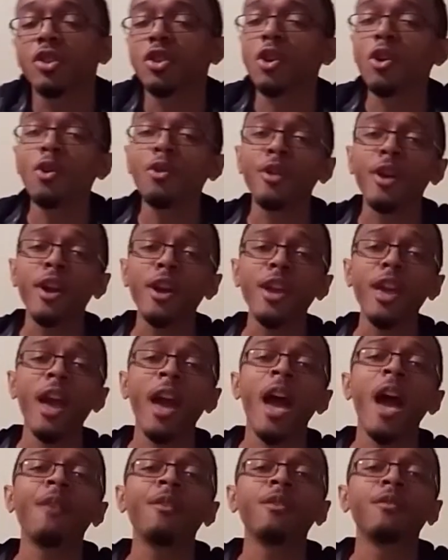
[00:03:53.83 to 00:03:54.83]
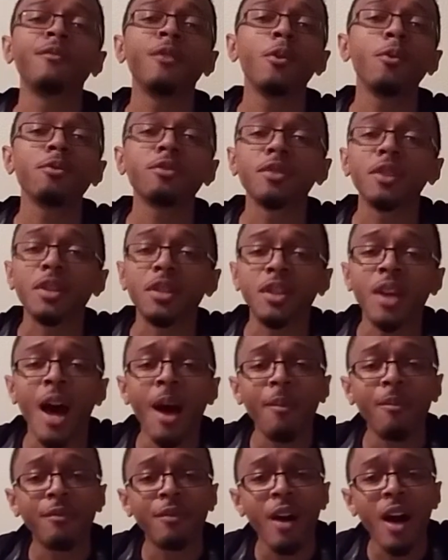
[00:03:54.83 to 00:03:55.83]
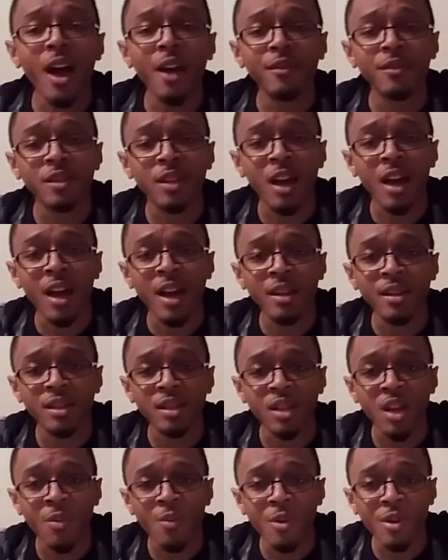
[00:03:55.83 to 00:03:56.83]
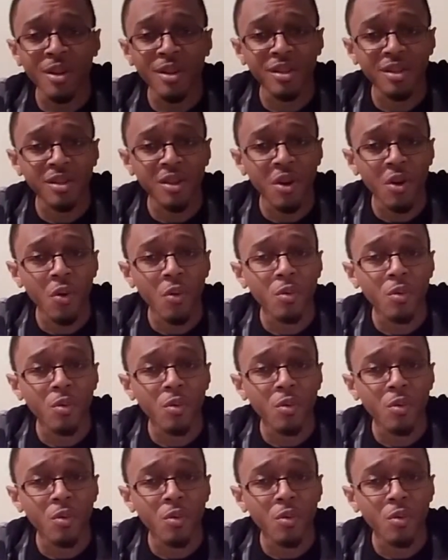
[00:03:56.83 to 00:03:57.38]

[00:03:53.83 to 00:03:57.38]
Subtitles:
So there you have it, folks. The top 5 signs someone is